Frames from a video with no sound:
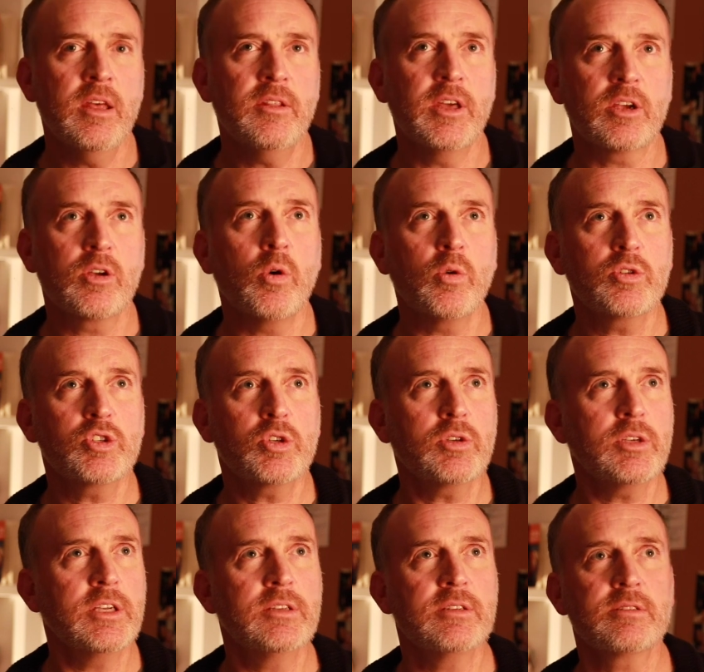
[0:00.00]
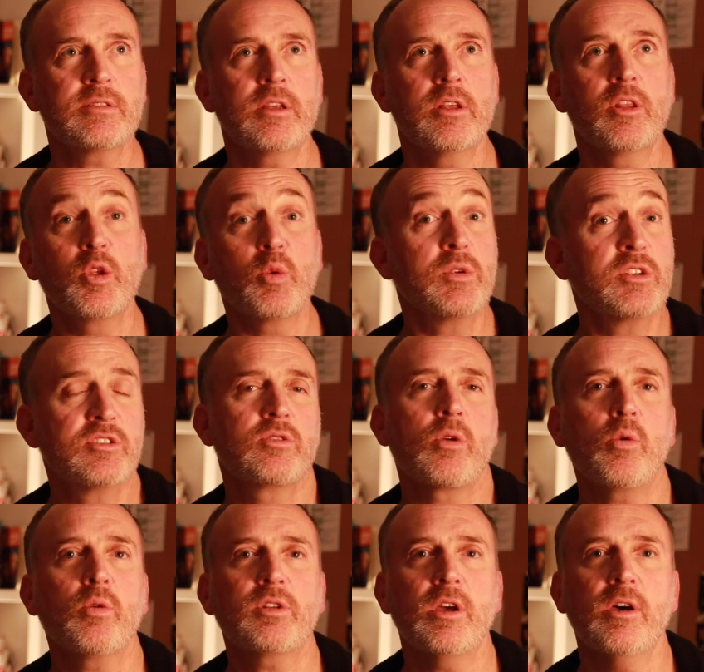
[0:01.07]
that culture is the
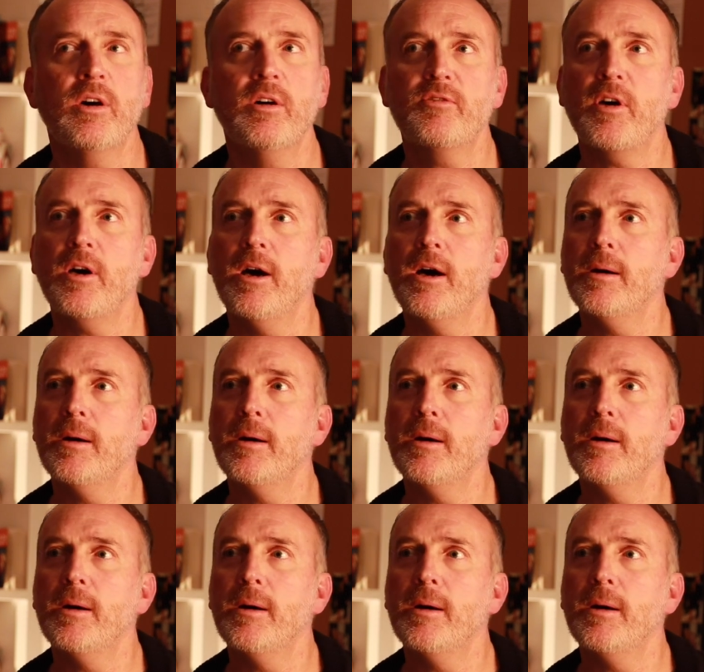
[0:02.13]
result of